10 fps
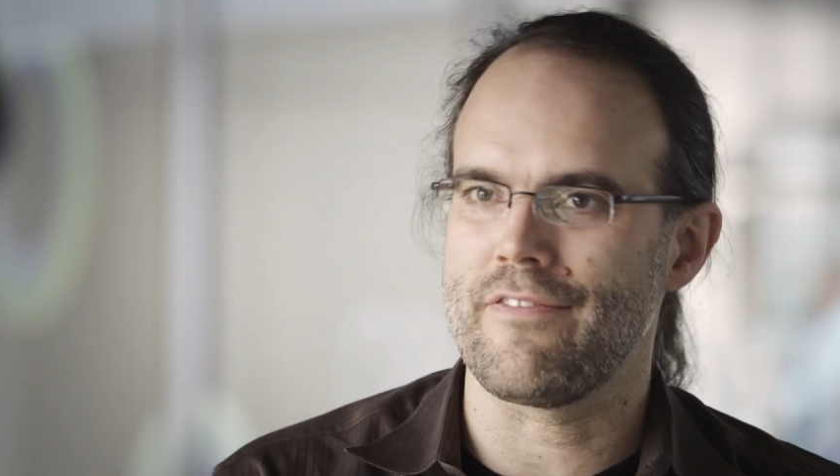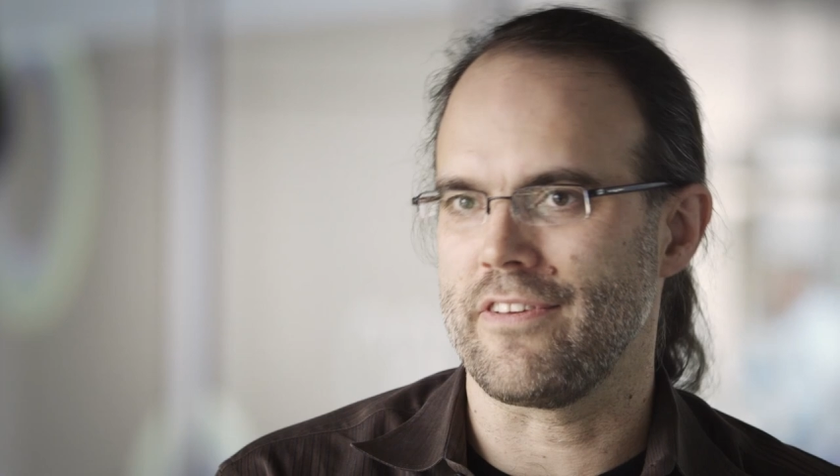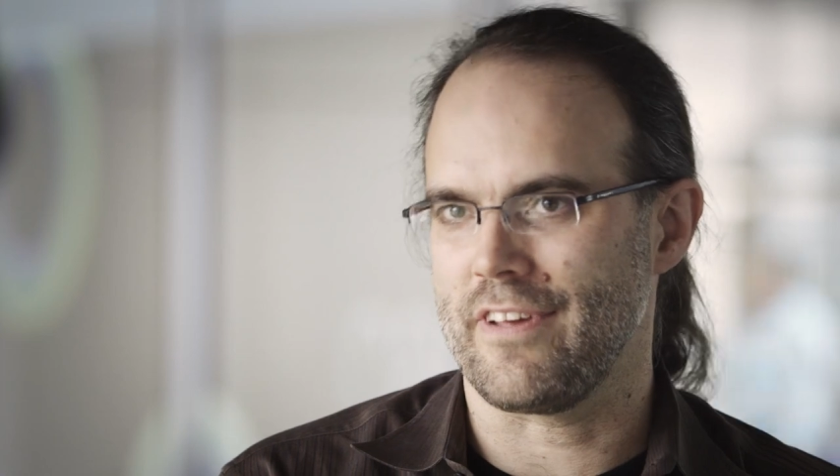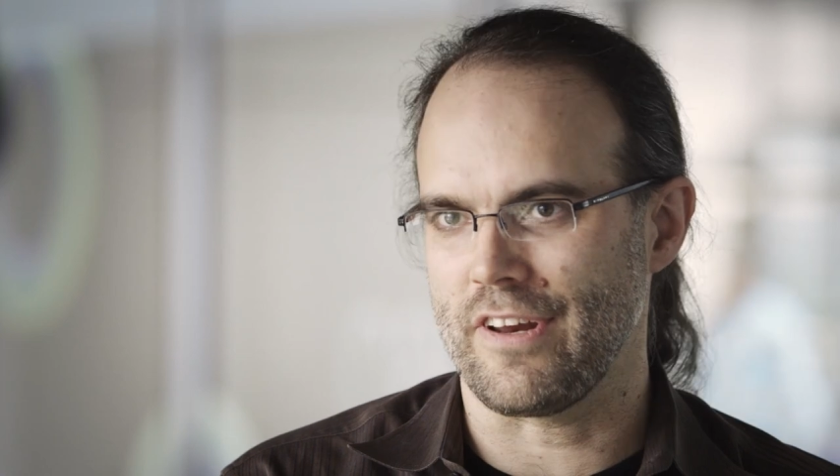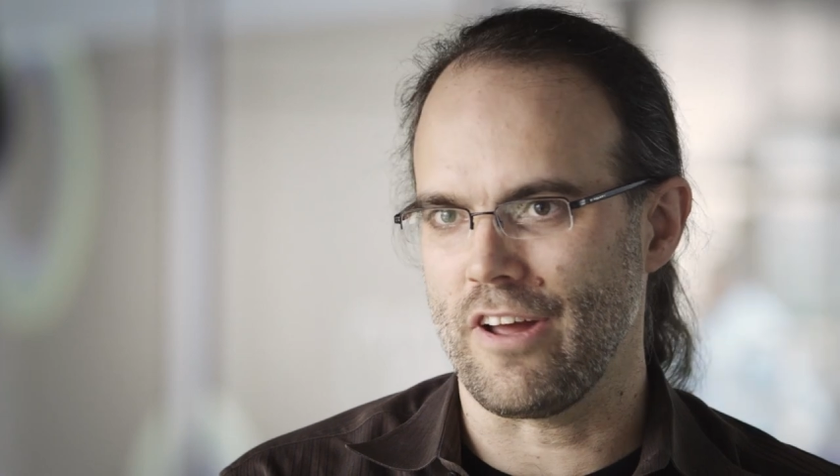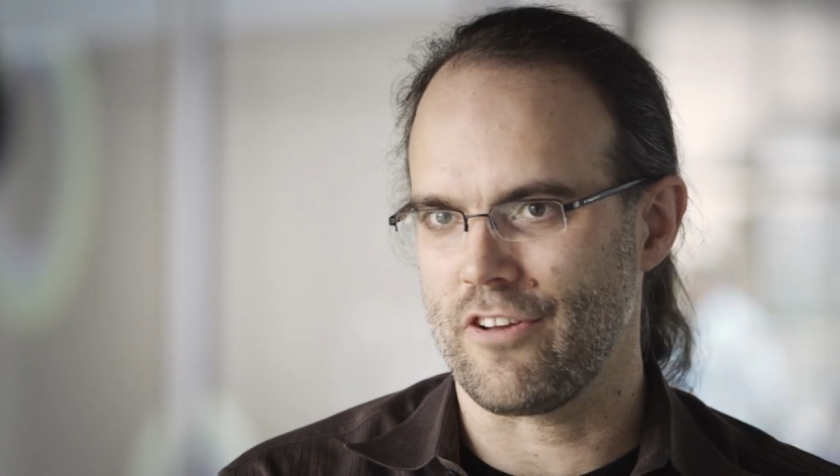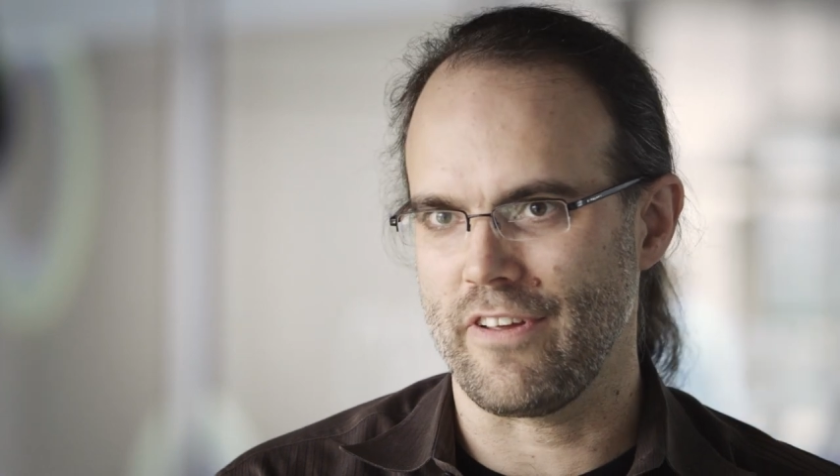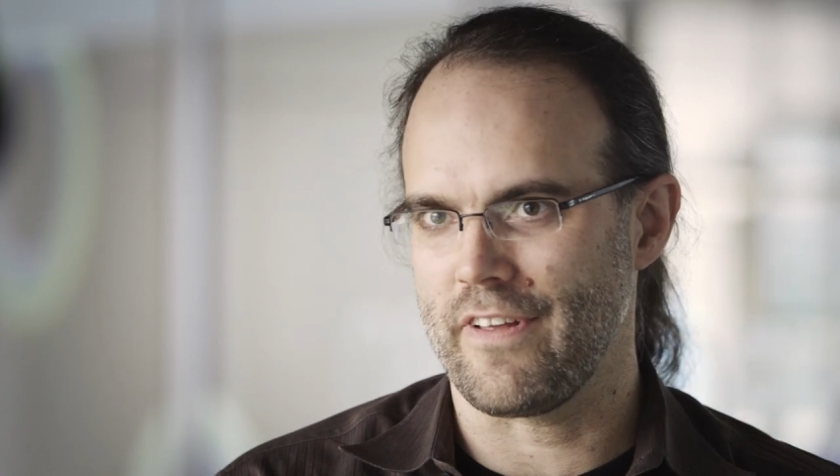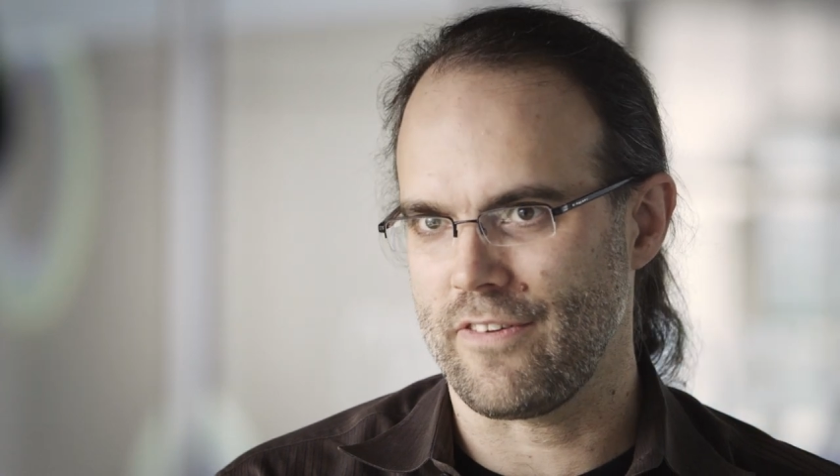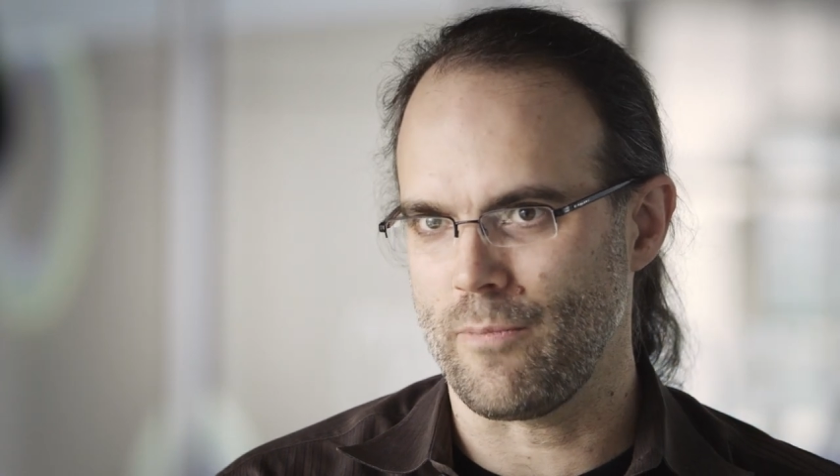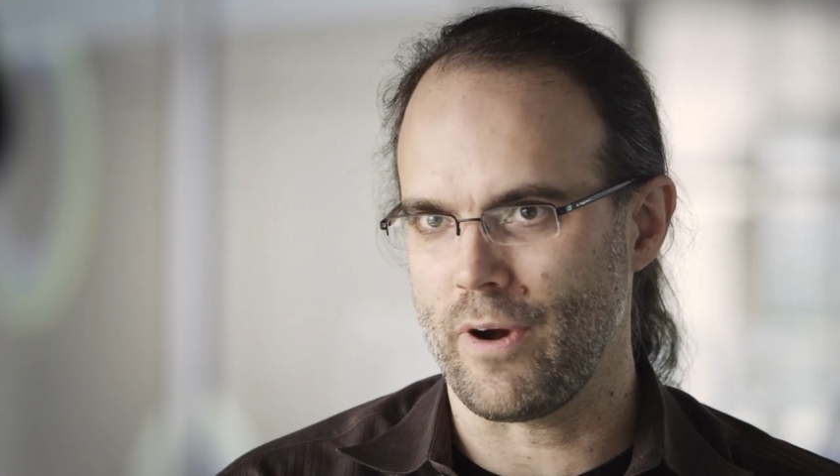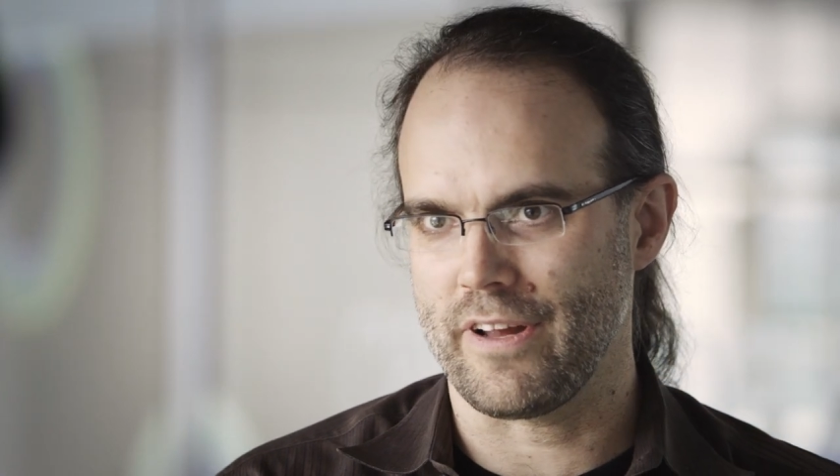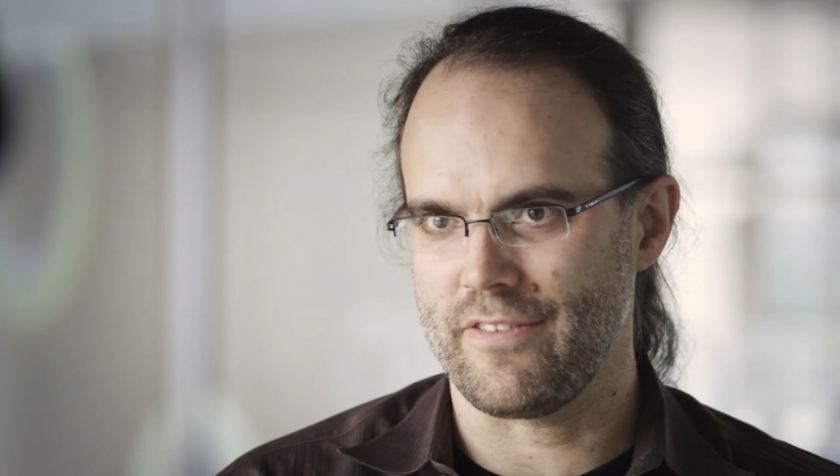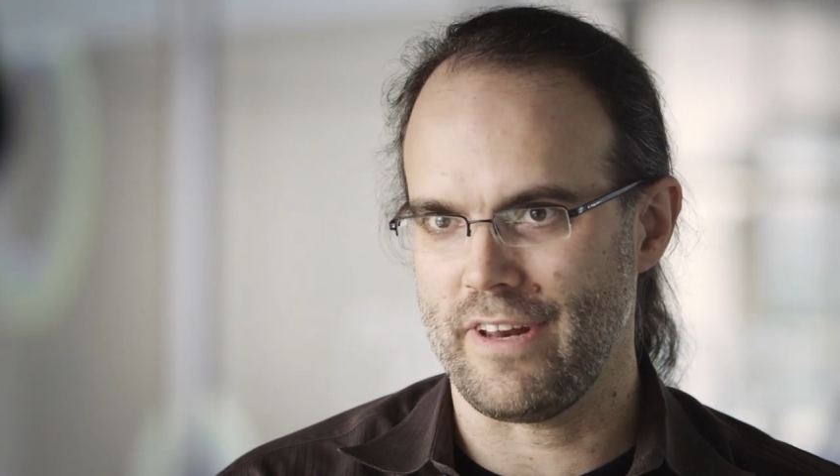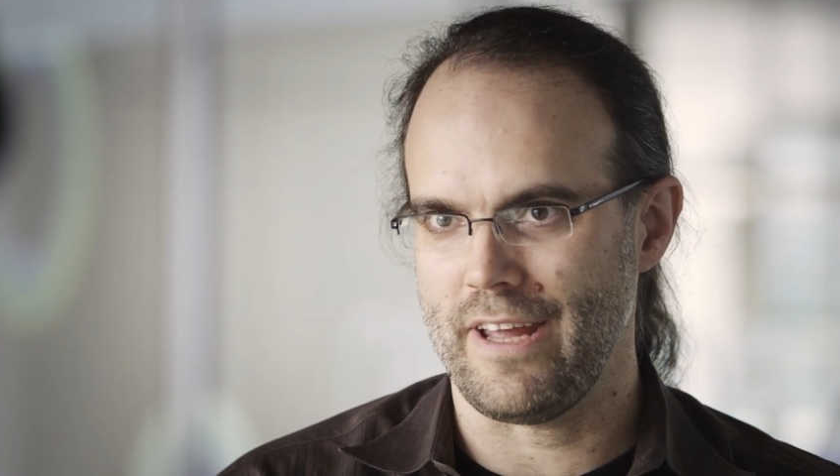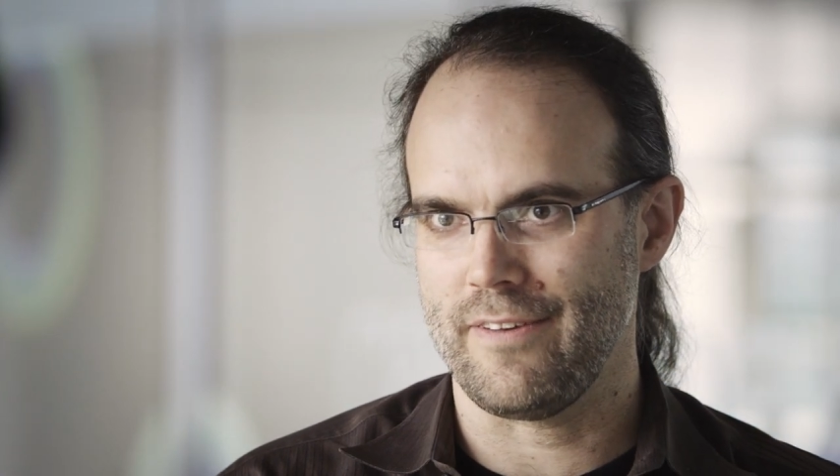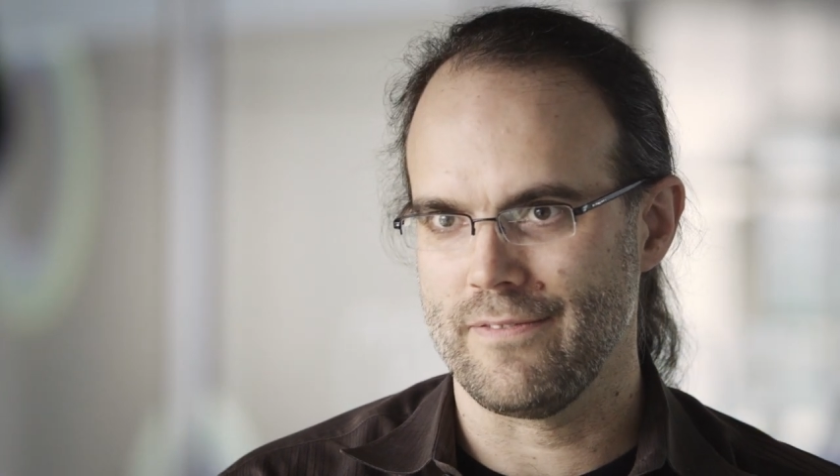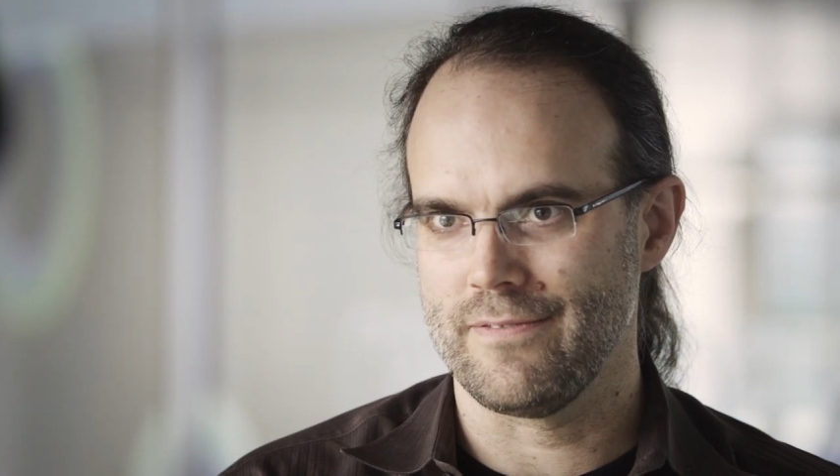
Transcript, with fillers: of the technology that's in market today.